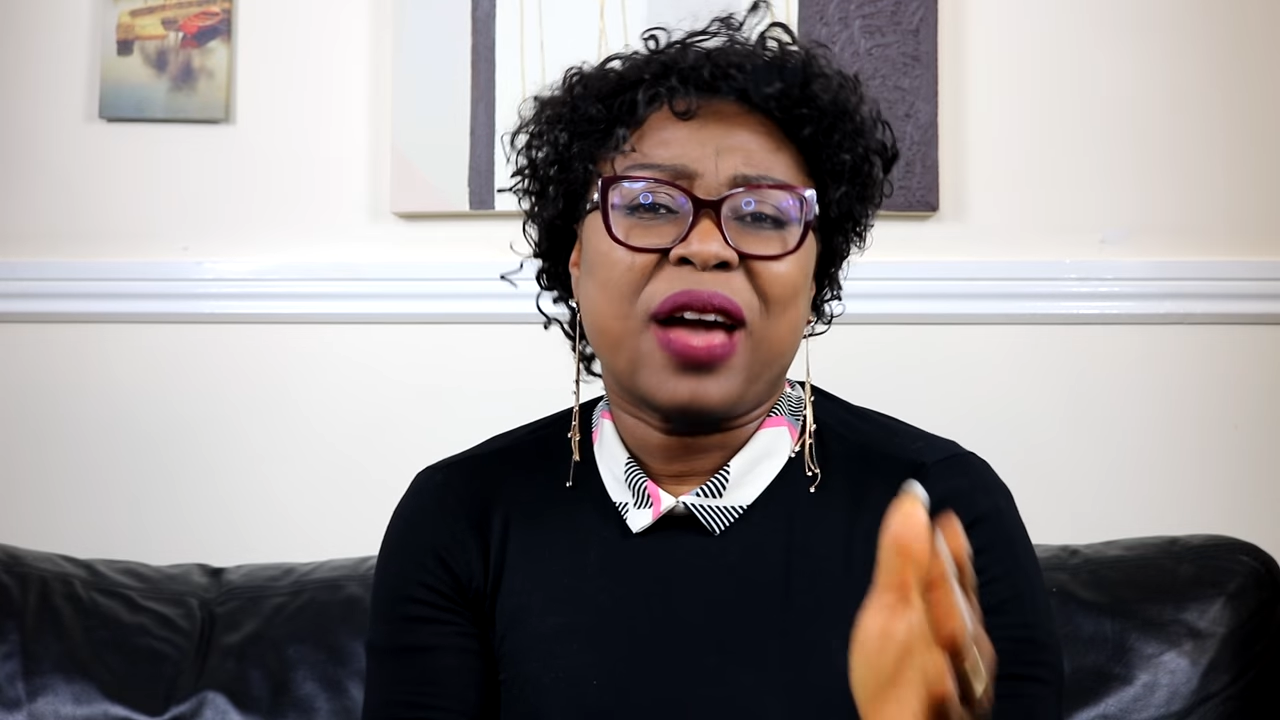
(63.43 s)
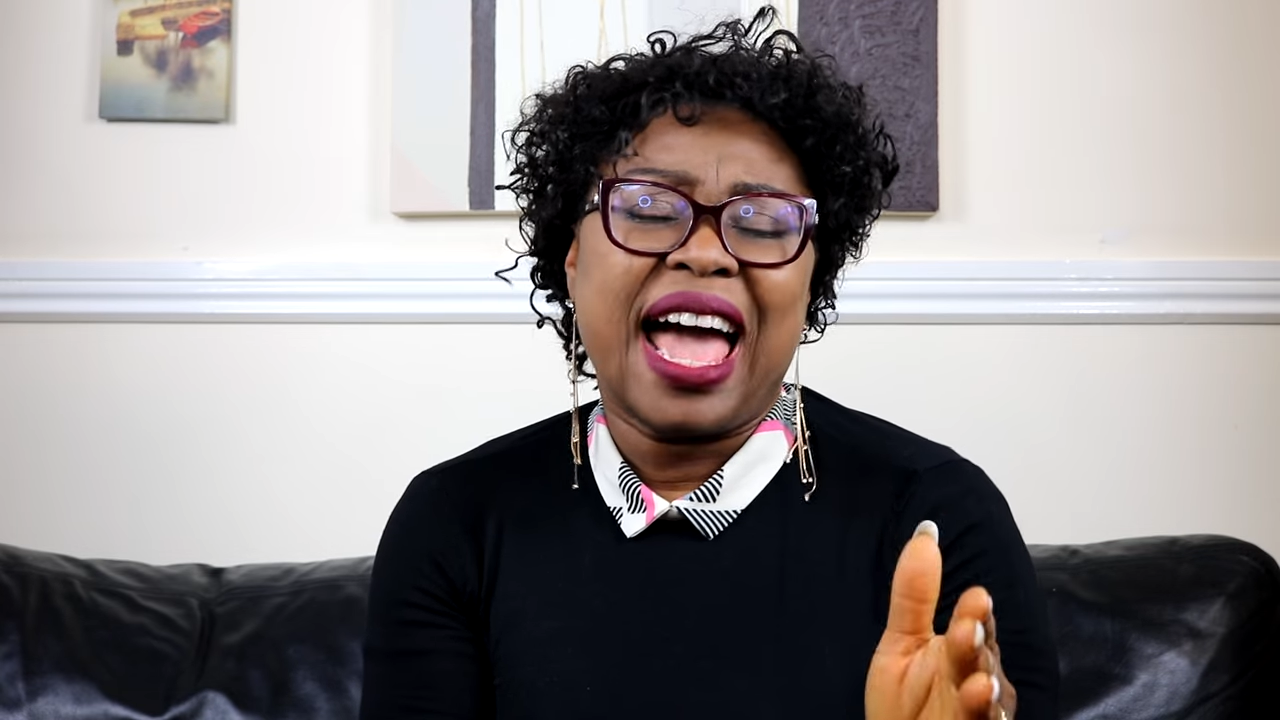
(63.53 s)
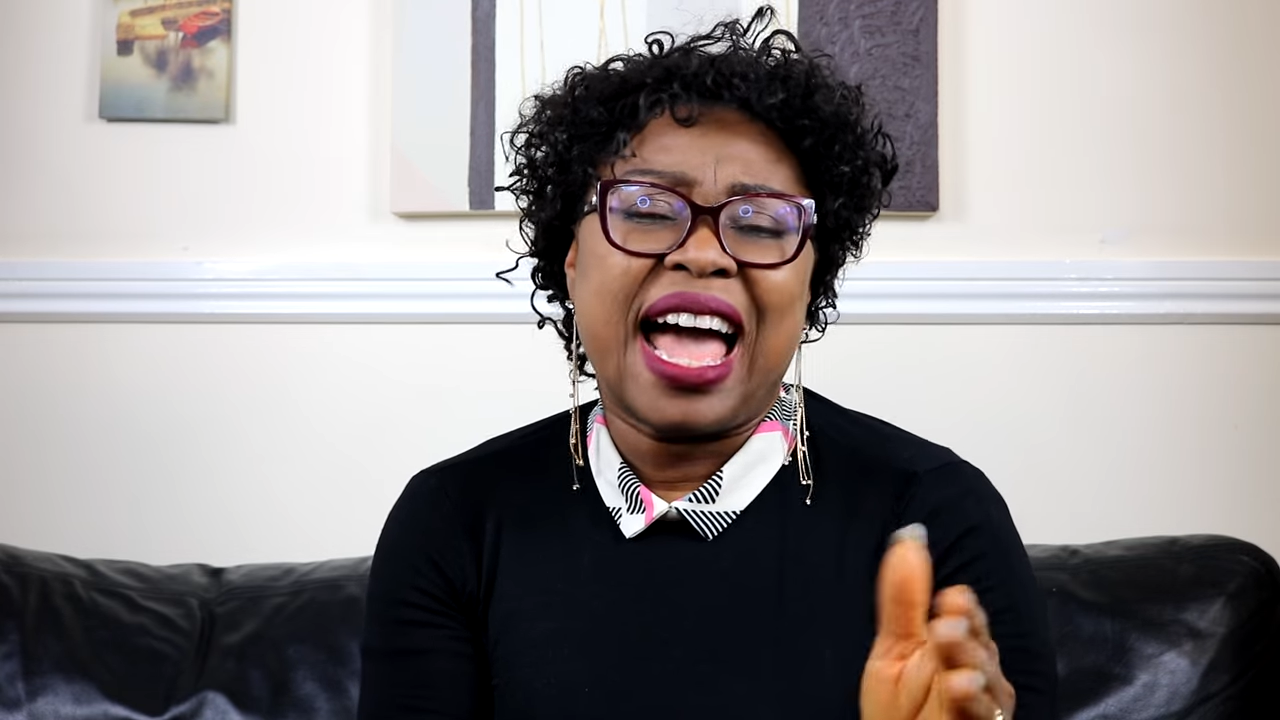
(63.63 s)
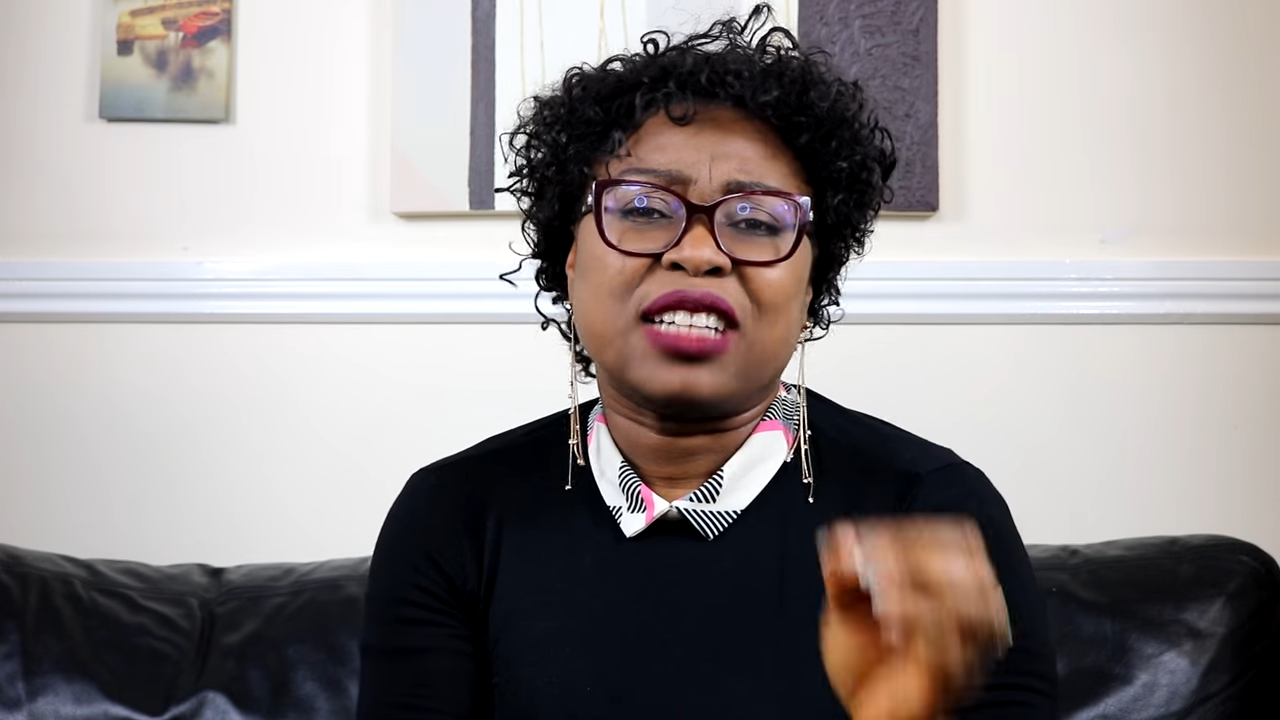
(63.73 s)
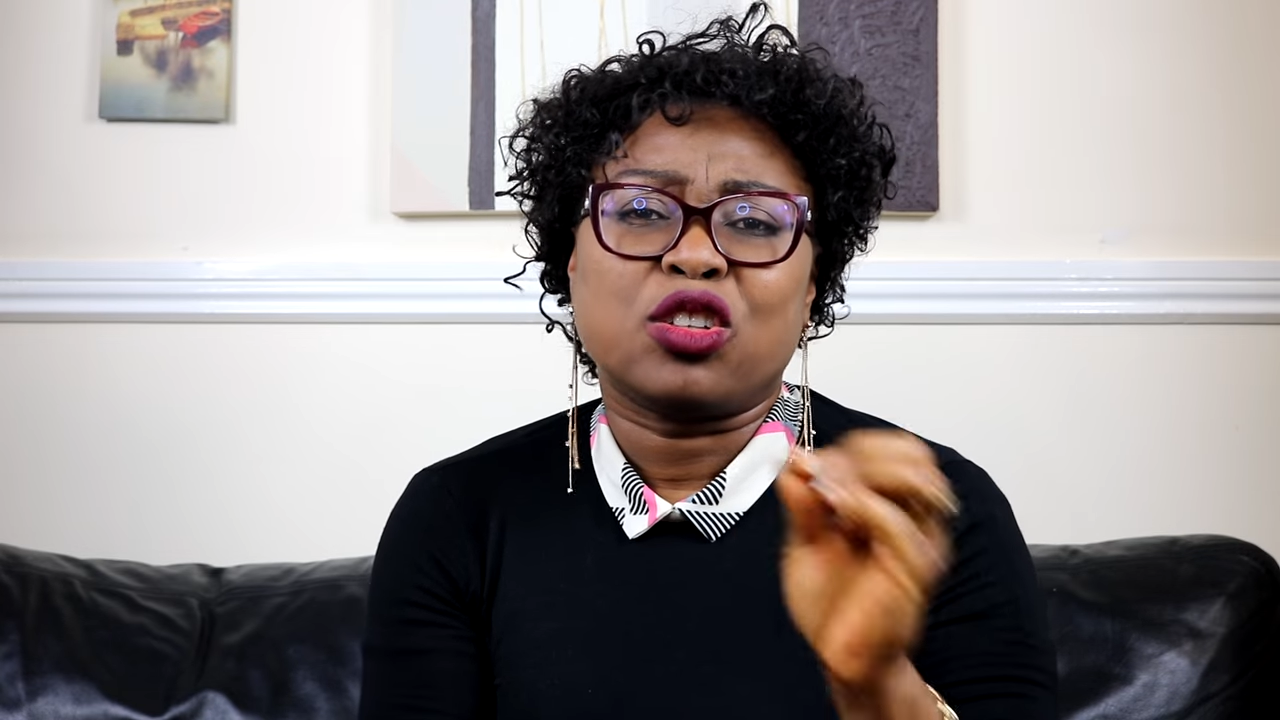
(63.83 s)

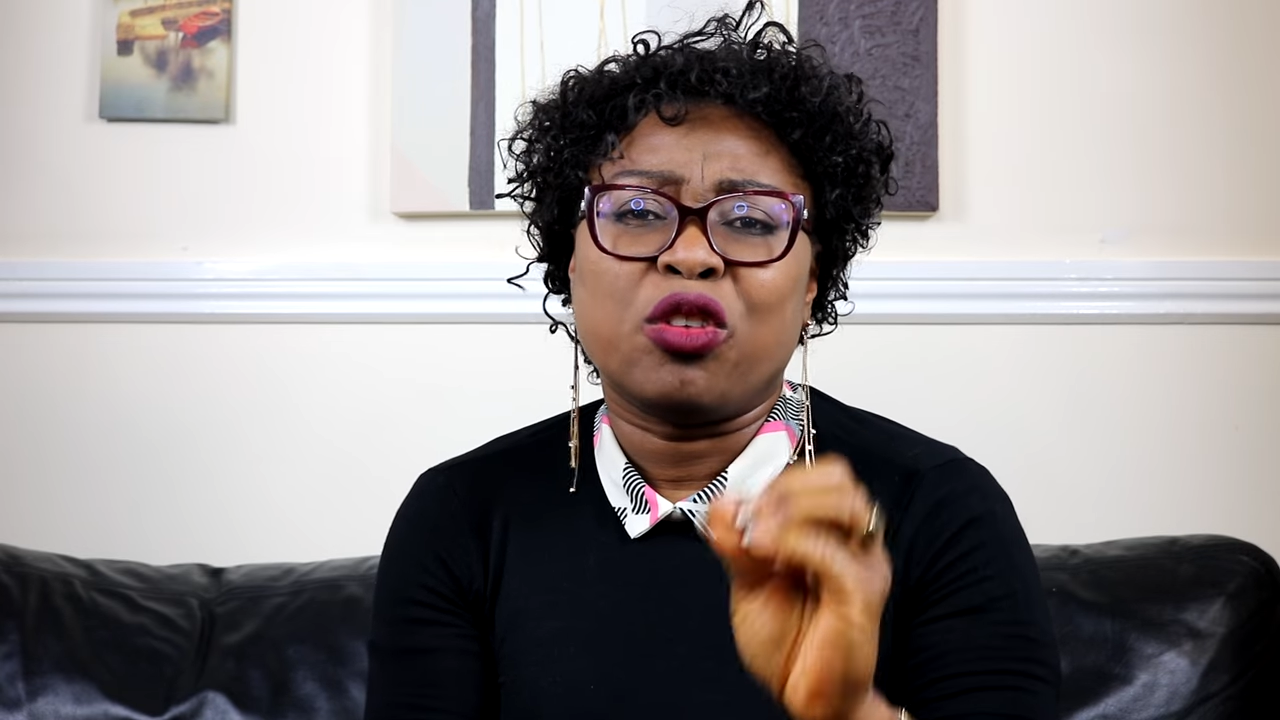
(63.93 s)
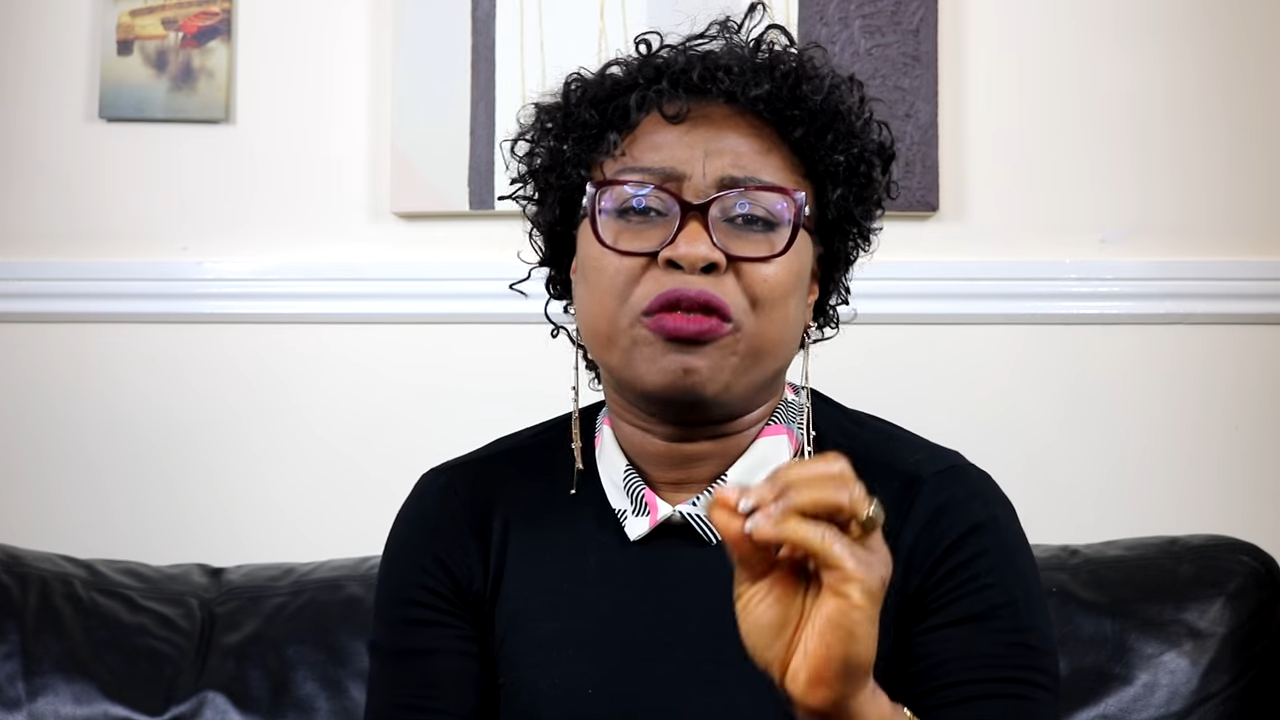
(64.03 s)
add or